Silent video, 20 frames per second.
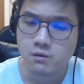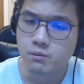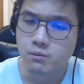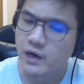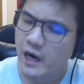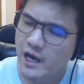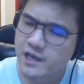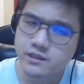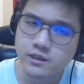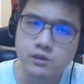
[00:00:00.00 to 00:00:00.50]
But
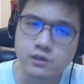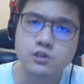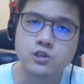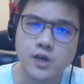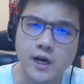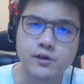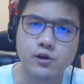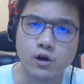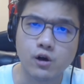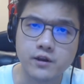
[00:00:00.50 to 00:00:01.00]
I still
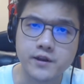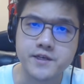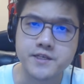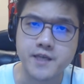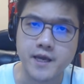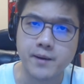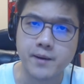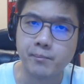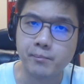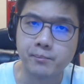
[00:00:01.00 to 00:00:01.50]
cried all the
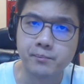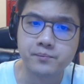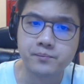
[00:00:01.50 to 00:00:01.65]
same.